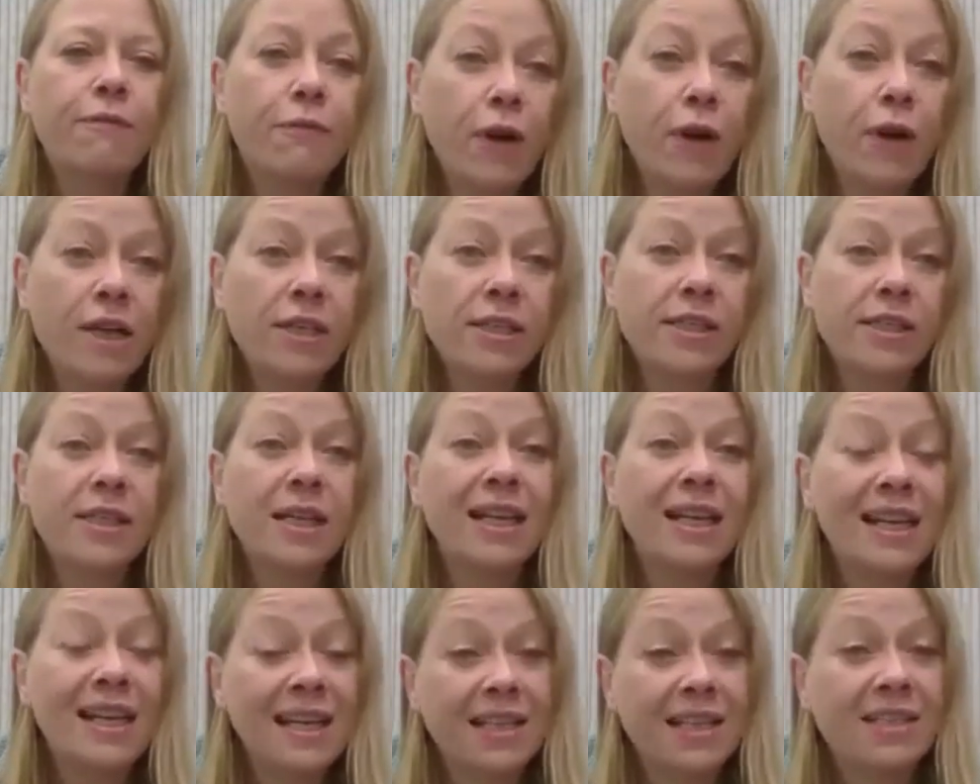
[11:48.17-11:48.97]
first
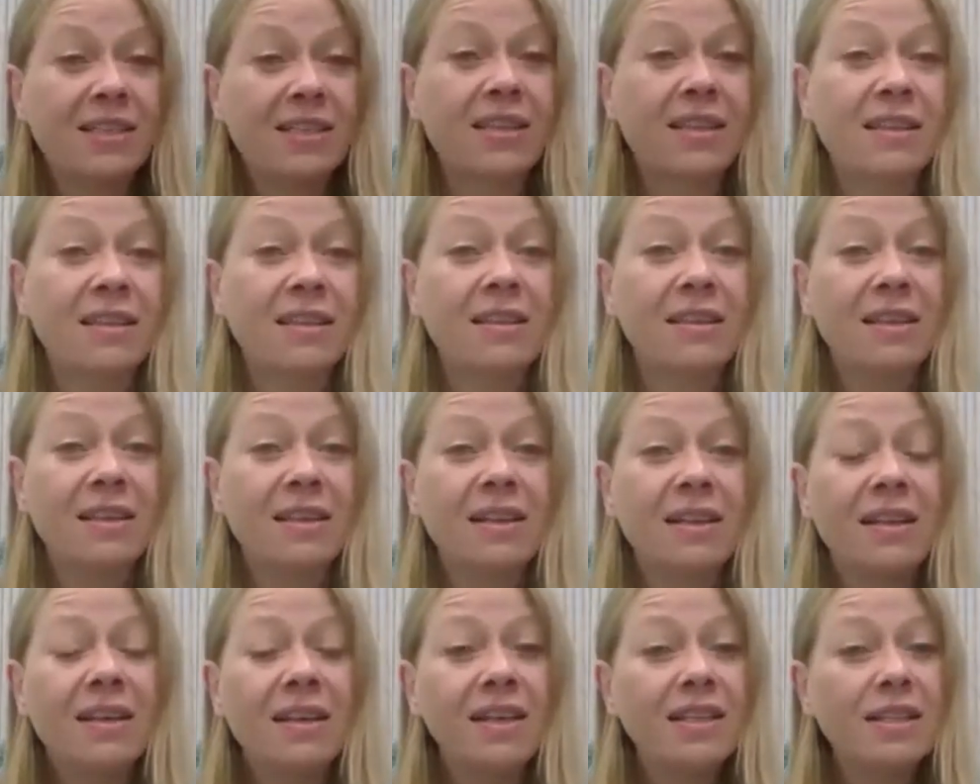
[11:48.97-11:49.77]
to listen
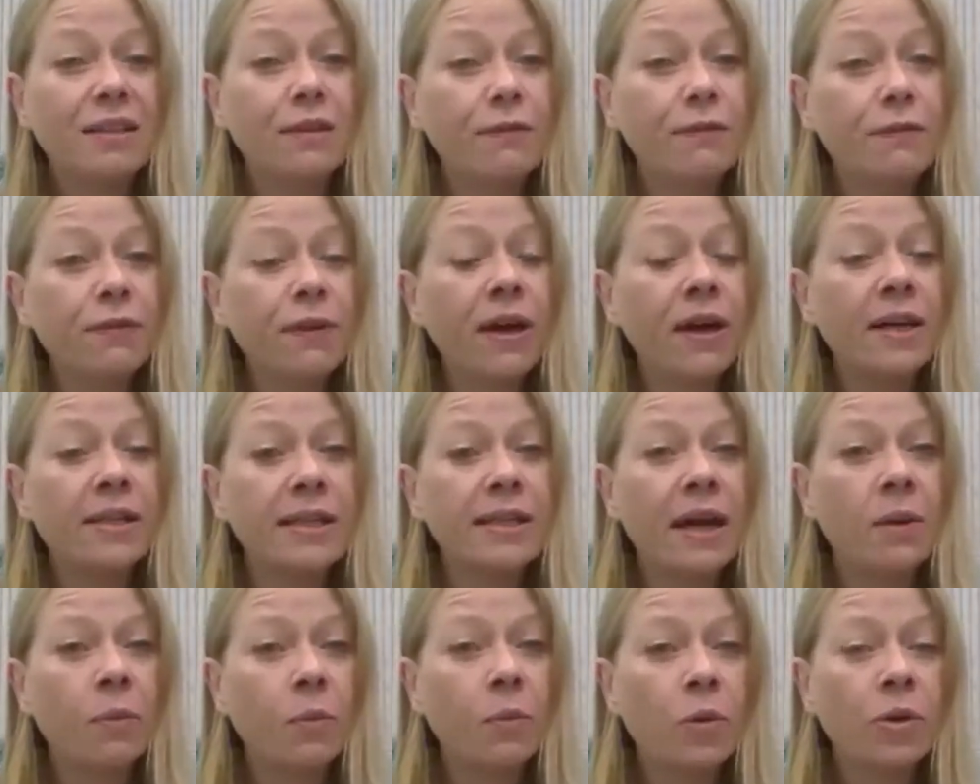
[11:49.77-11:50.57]
is to
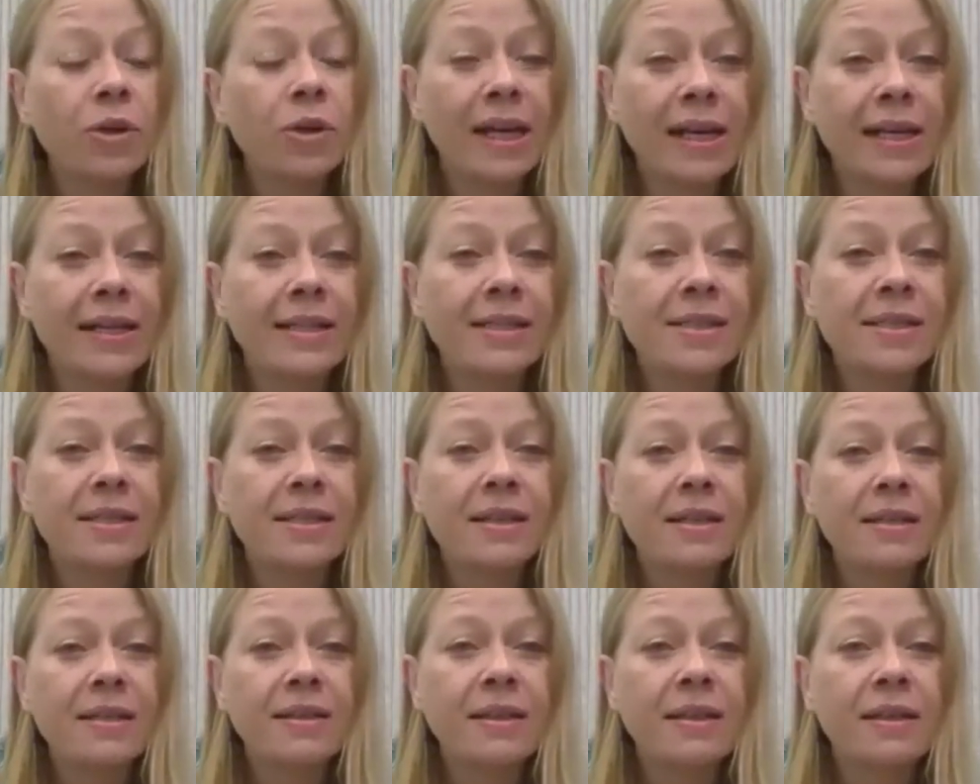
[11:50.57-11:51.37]
find out what it is
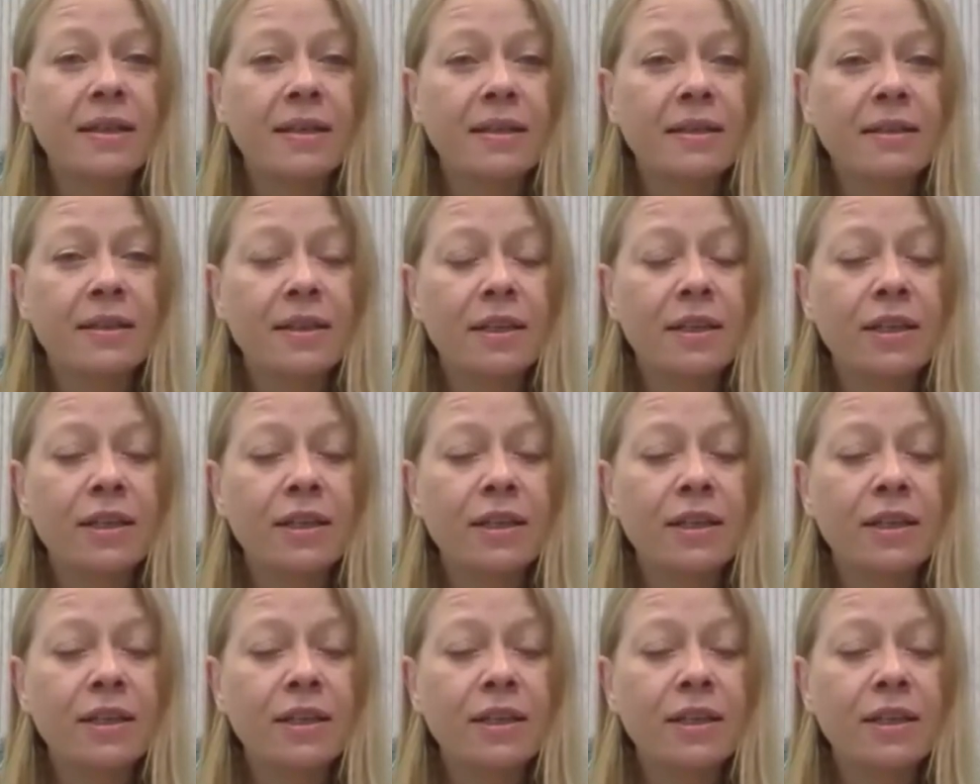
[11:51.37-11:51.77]
that